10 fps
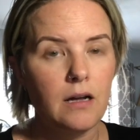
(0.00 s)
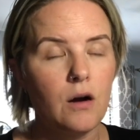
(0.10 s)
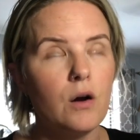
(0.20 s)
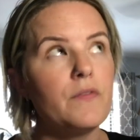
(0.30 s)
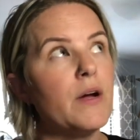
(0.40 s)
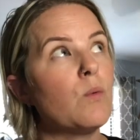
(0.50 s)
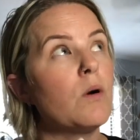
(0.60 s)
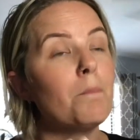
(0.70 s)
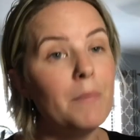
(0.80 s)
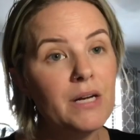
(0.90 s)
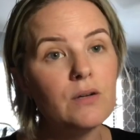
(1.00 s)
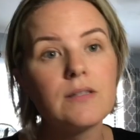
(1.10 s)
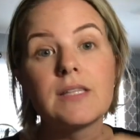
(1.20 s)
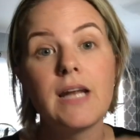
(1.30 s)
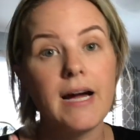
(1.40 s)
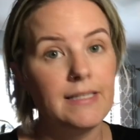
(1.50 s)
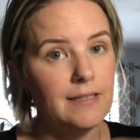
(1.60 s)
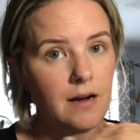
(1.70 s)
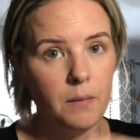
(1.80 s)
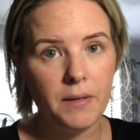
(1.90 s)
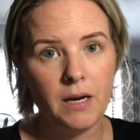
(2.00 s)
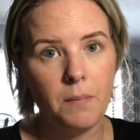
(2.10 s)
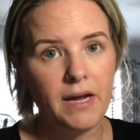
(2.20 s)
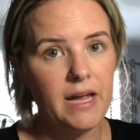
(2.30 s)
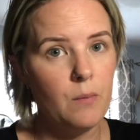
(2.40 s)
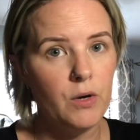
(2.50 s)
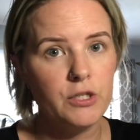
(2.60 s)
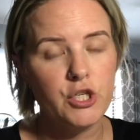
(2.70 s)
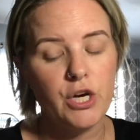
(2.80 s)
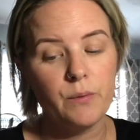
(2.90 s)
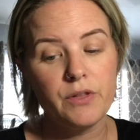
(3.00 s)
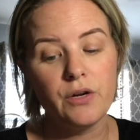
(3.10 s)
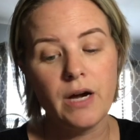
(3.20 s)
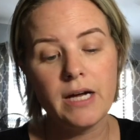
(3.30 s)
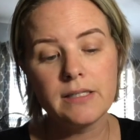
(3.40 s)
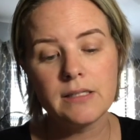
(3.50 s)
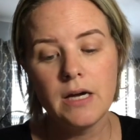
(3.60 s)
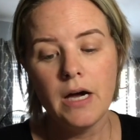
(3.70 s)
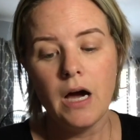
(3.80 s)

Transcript: or there were meals that I did not pick up my camera and share with you guys.